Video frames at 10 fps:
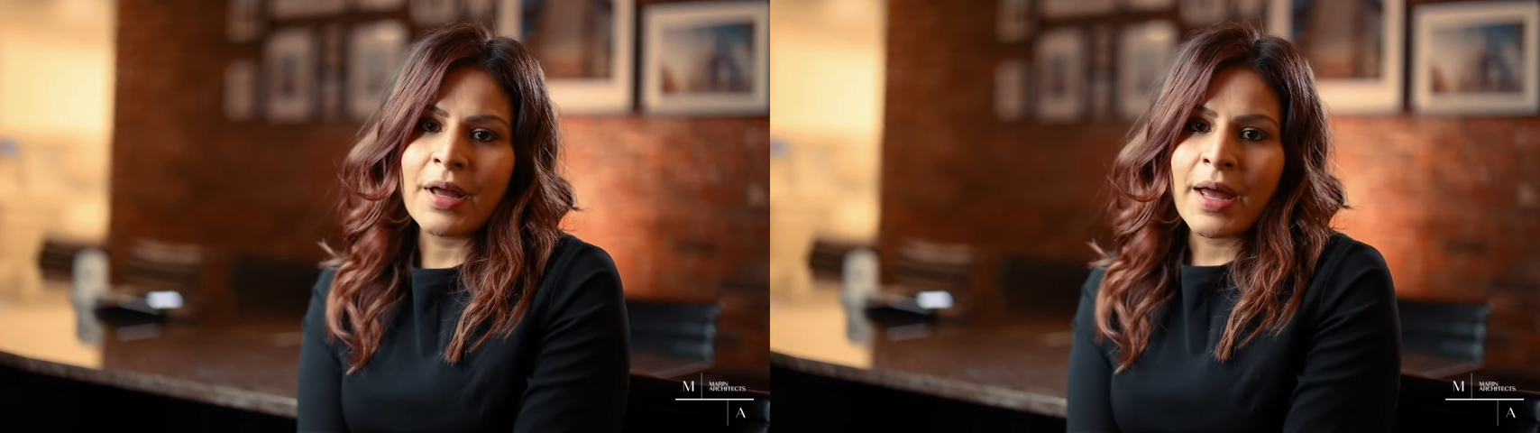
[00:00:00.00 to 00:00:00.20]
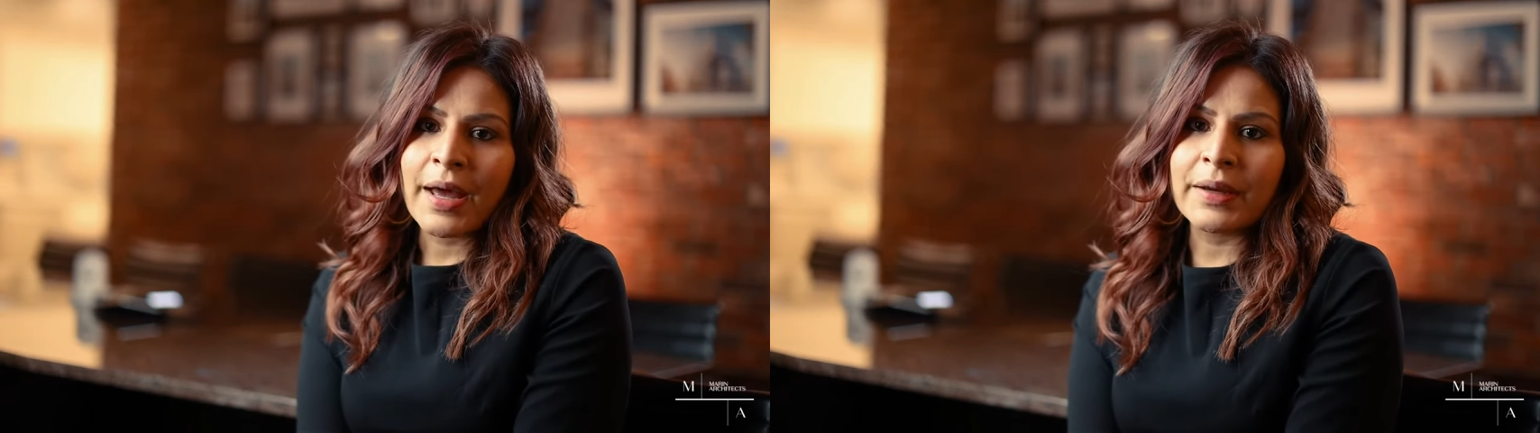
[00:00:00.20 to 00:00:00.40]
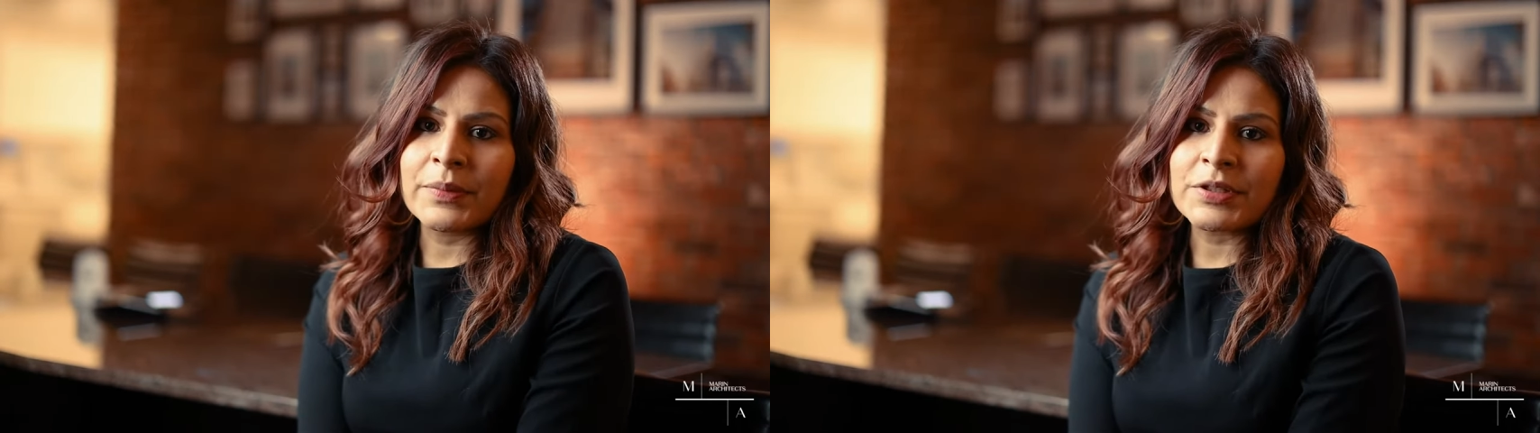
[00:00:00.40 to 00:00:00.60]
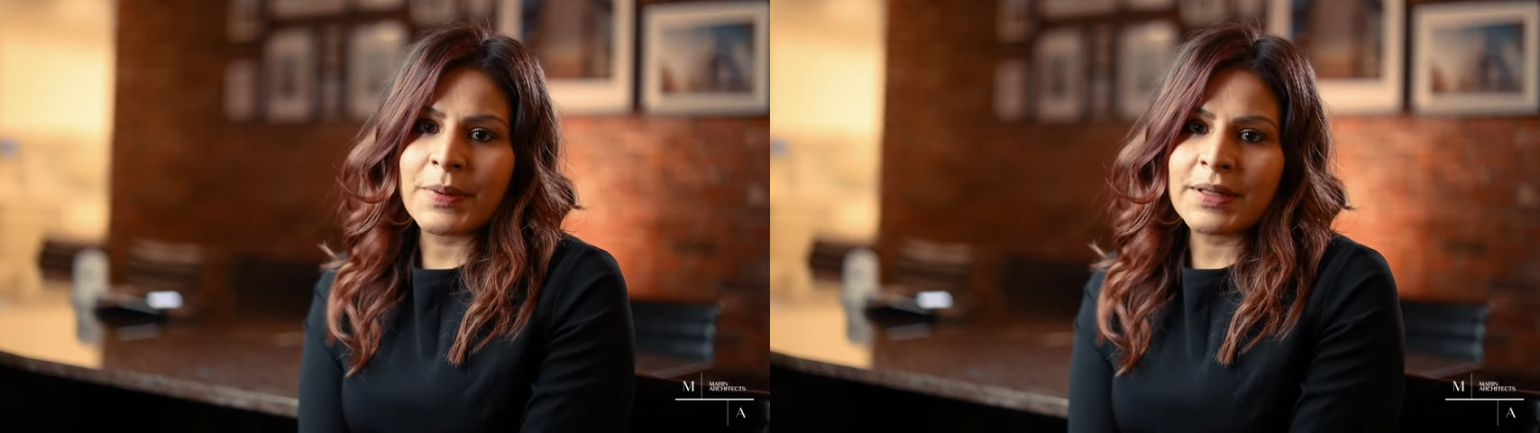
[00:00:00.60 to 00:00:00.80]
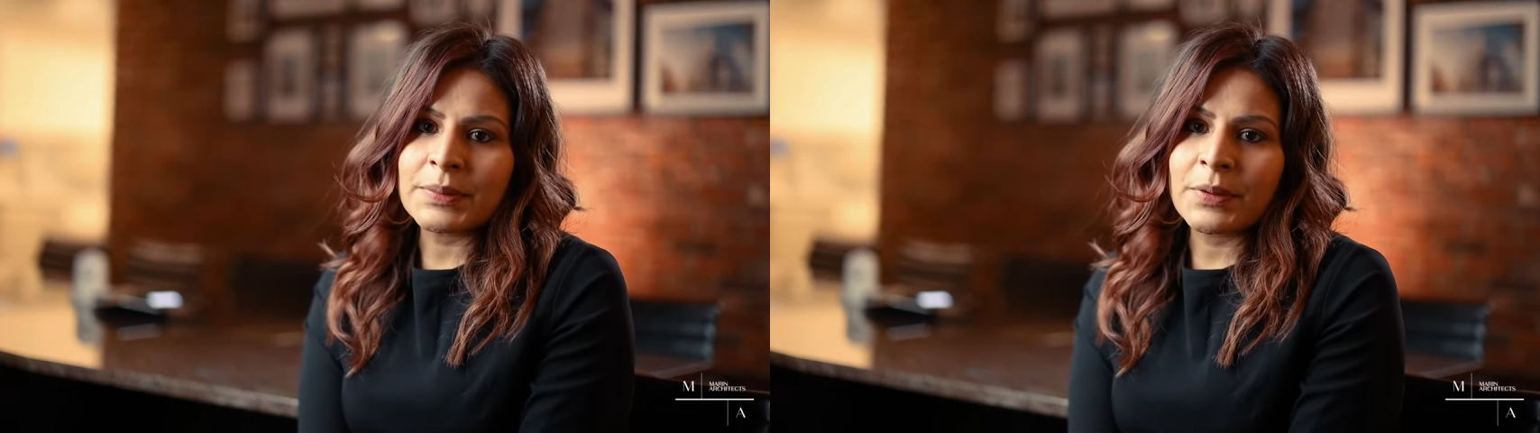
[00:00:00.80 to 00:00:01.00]
I am
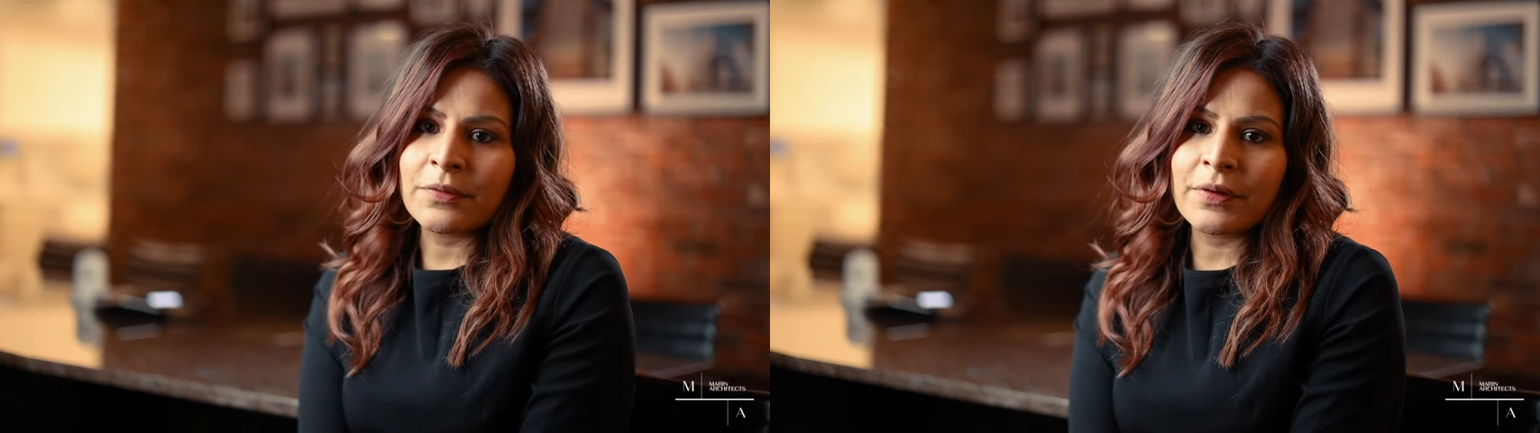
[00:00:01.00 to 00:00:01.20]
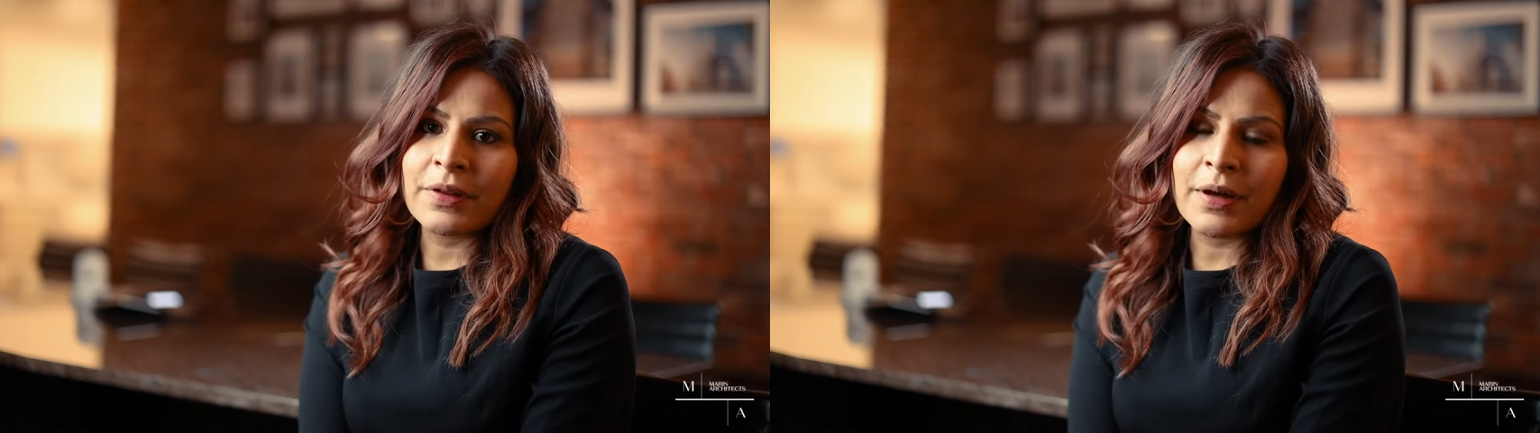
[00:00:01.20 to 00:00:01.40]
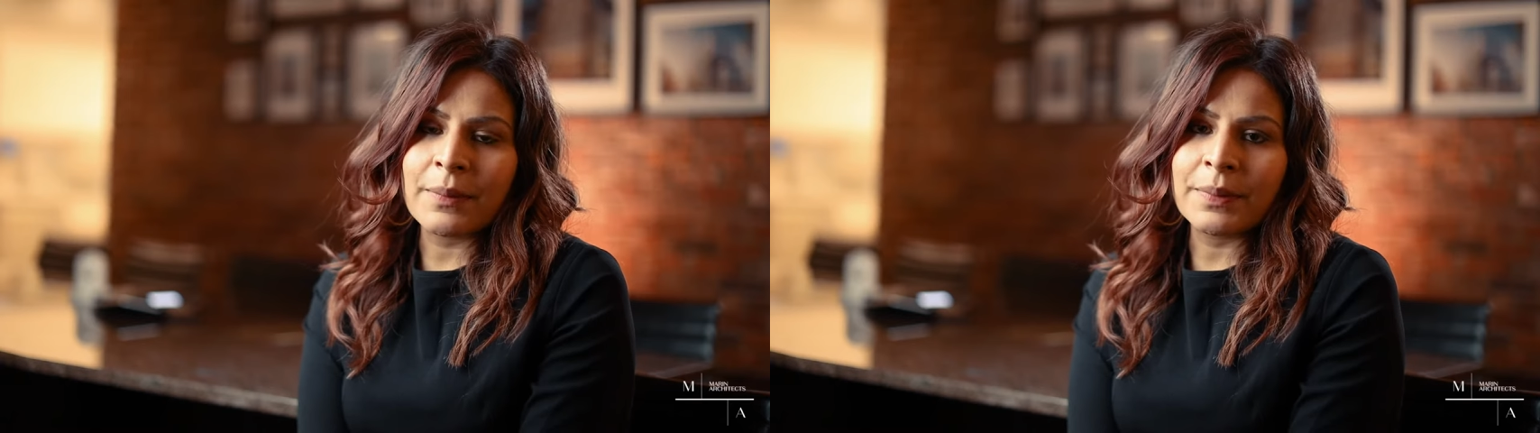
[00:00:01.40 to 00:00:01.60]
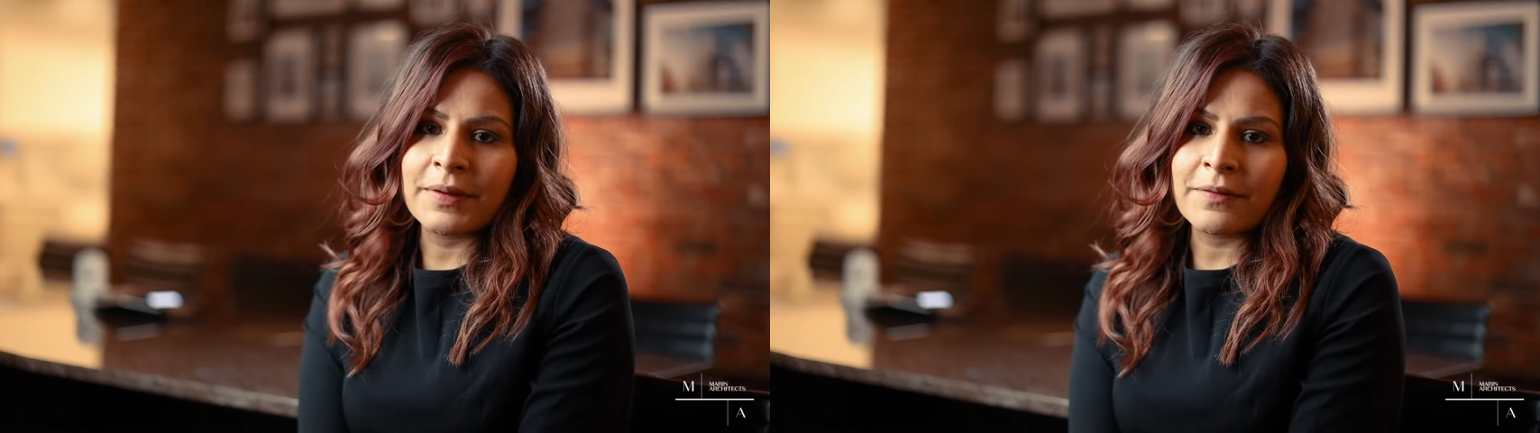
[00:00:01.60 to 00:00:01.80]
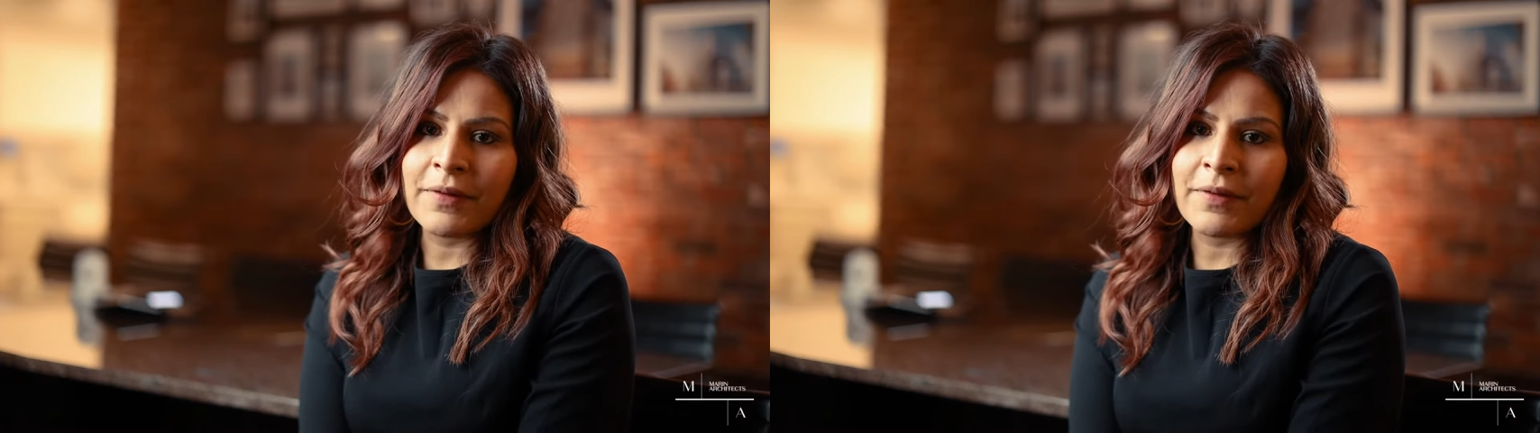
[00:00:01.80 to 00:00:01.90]
responsible for the company